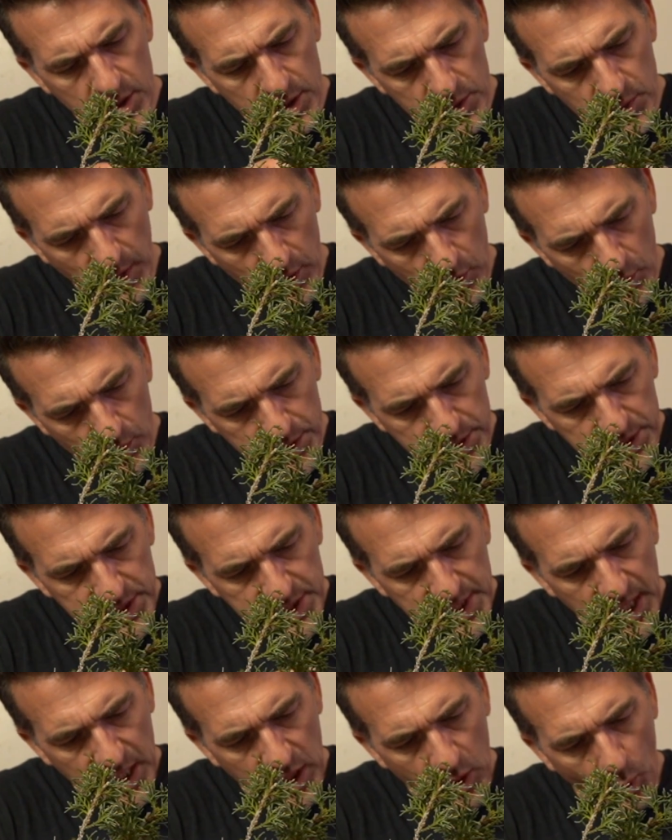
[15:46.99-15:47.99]
So I don't
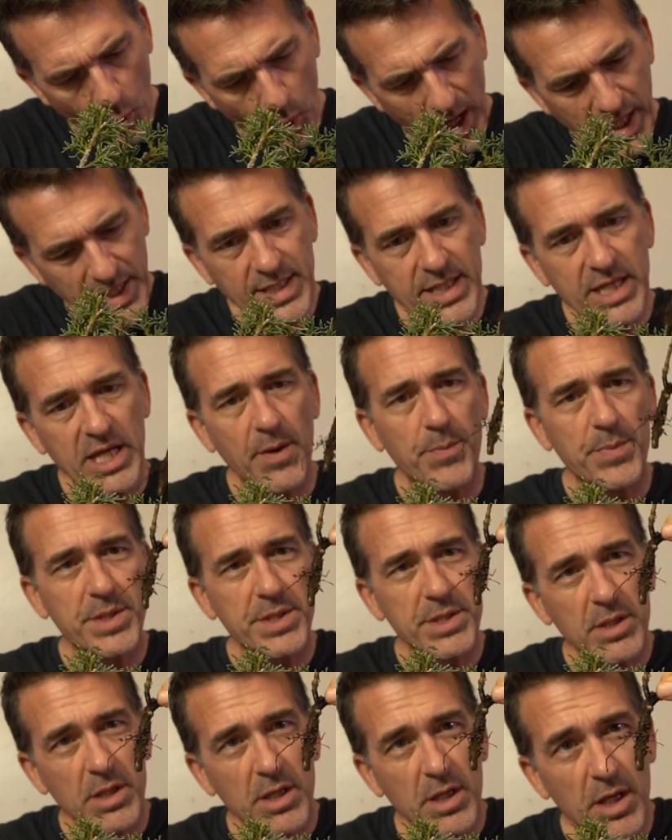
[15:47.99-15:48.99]
see any white tips